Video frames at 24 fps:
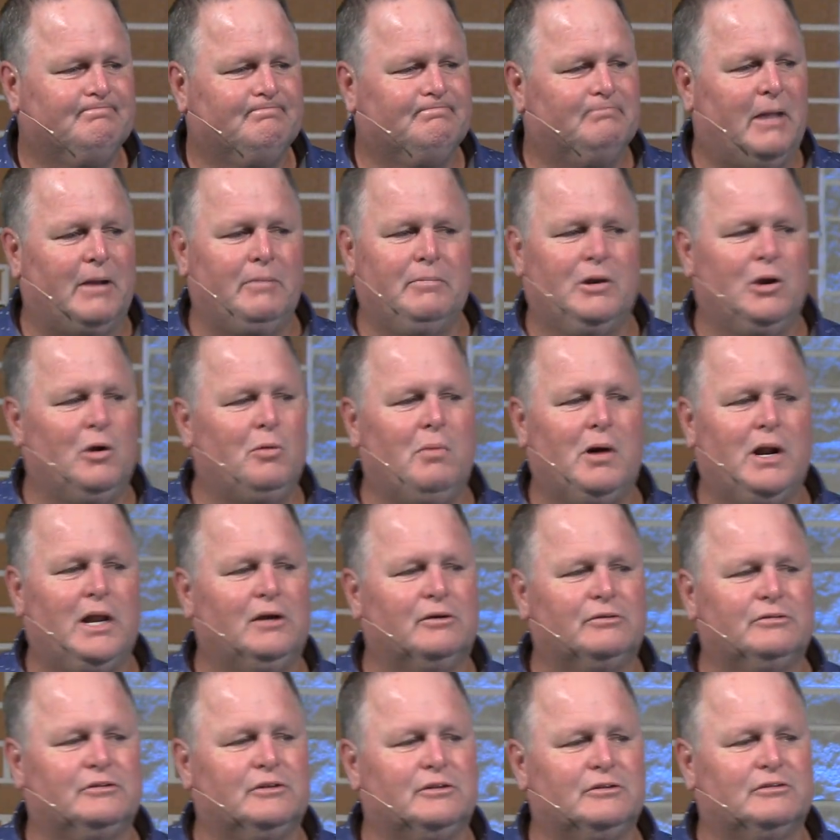Maybe nobody
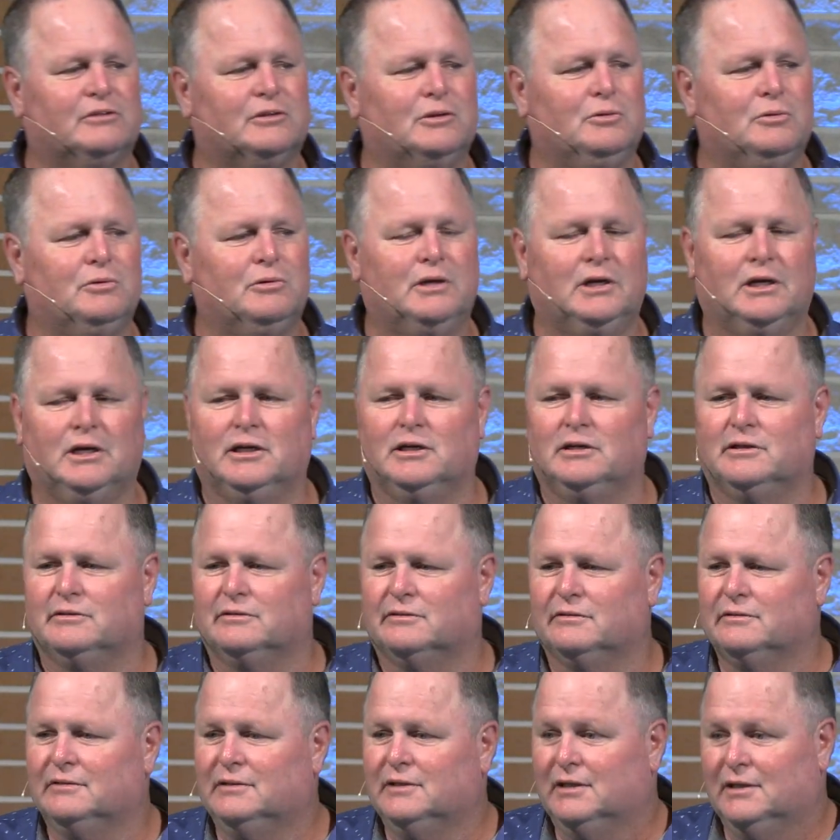else in this school
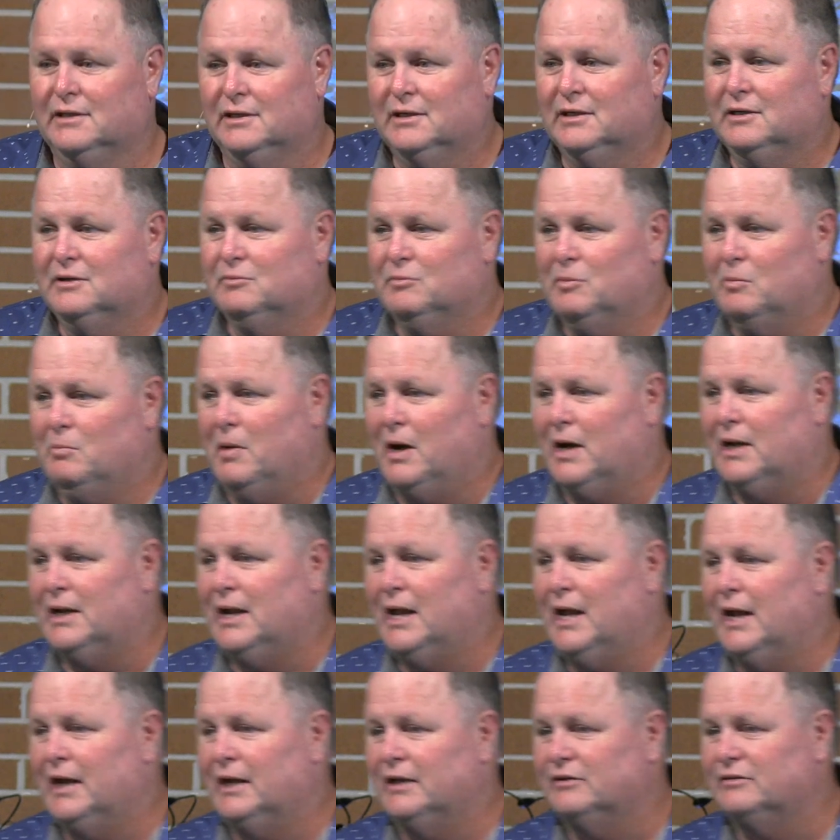does, but my
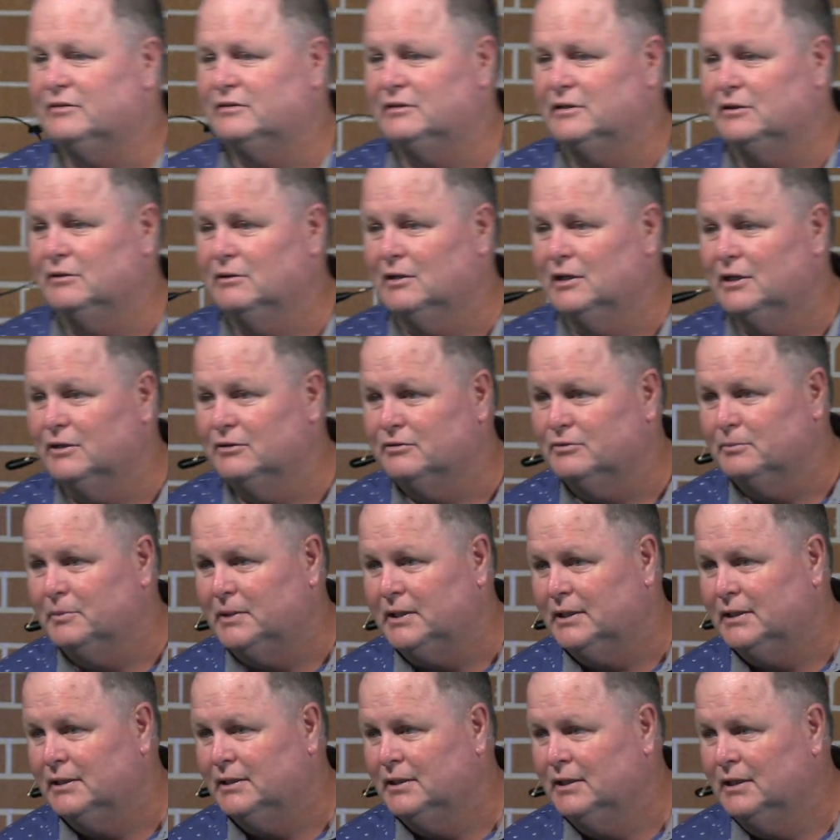daddy still loves
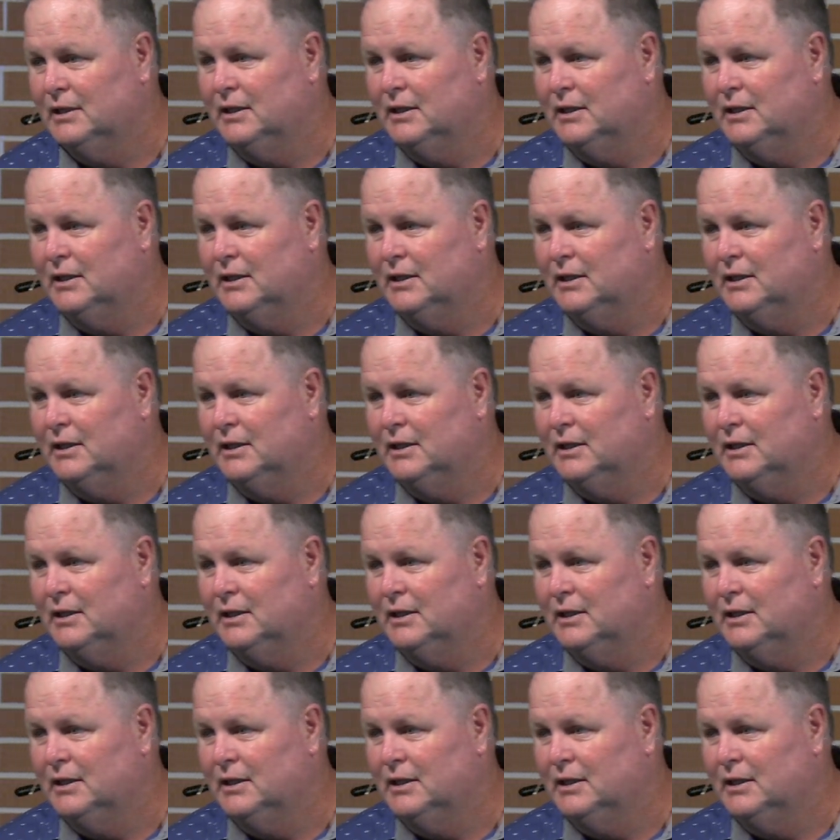me.